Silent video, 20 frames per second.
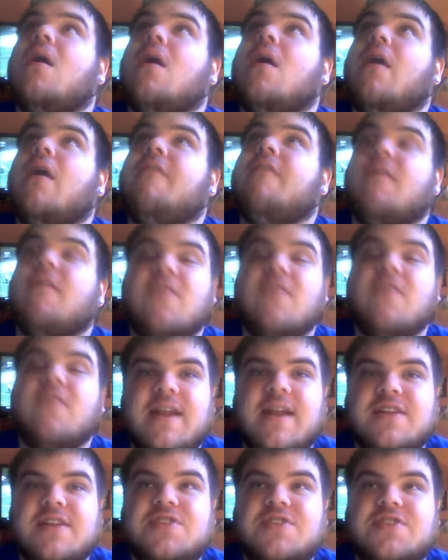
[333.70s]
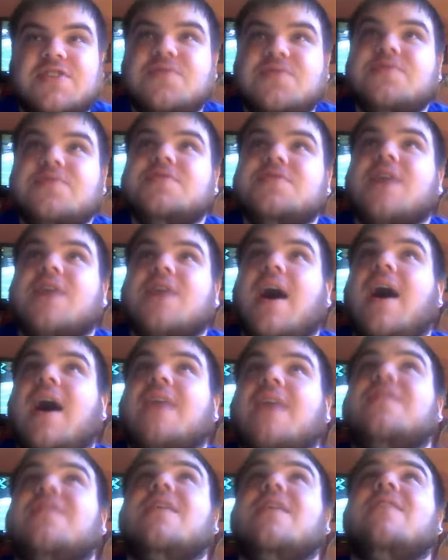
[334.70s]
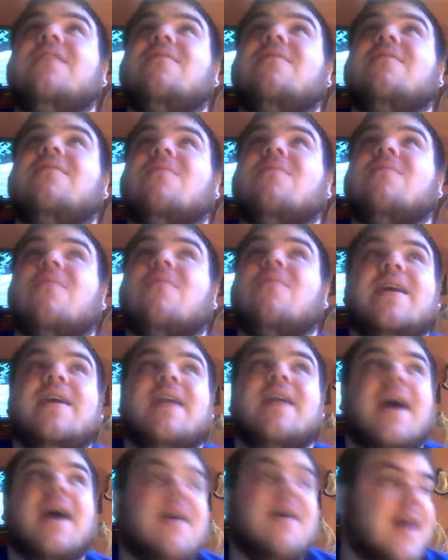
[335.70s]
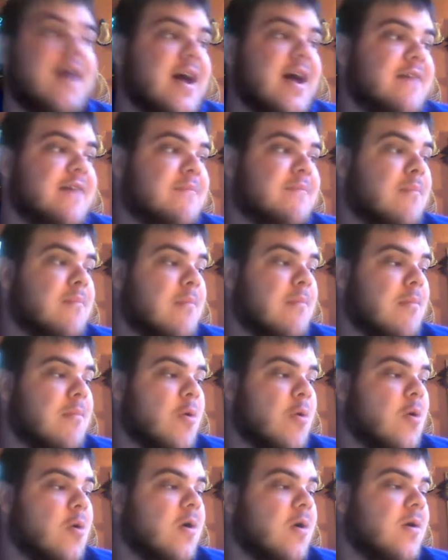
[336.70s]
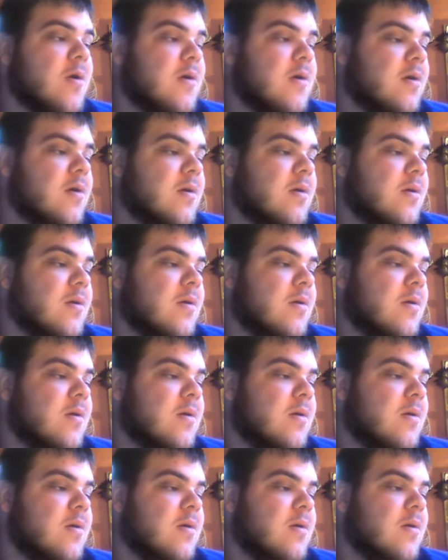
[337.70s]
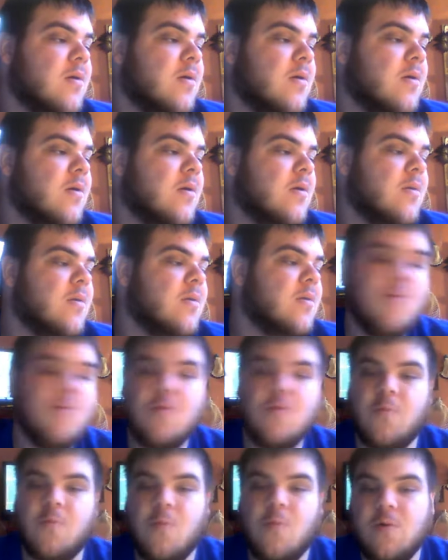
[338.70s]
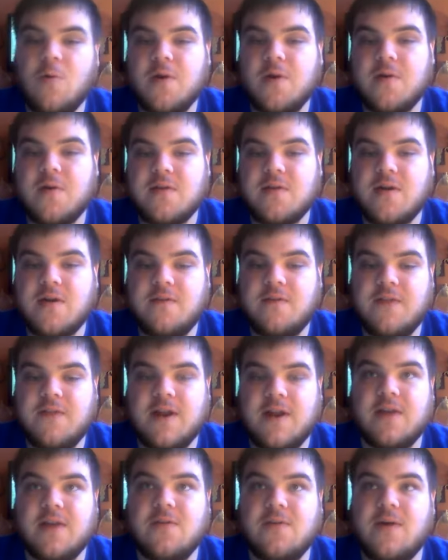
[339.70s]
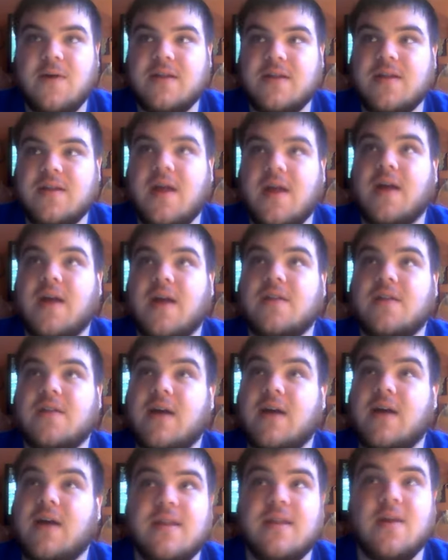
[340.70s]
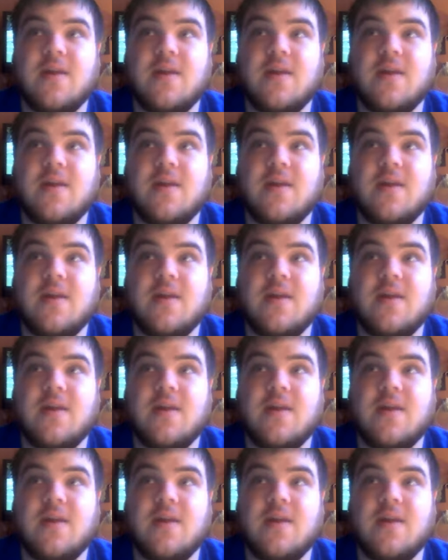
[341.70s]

If I really had to choose, I think right now I have more Warrior stuff than I do STX, so I gotta say